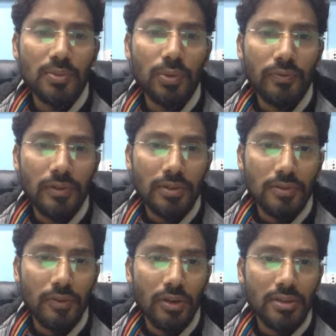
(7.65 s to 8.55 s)
we first of
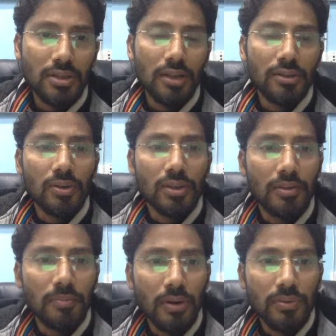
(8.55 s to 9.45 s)
all start talking
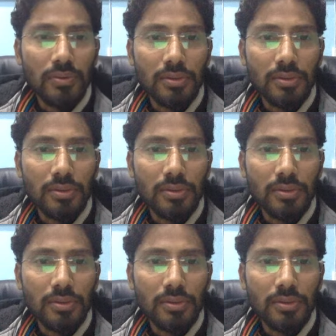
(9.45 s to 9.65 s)
about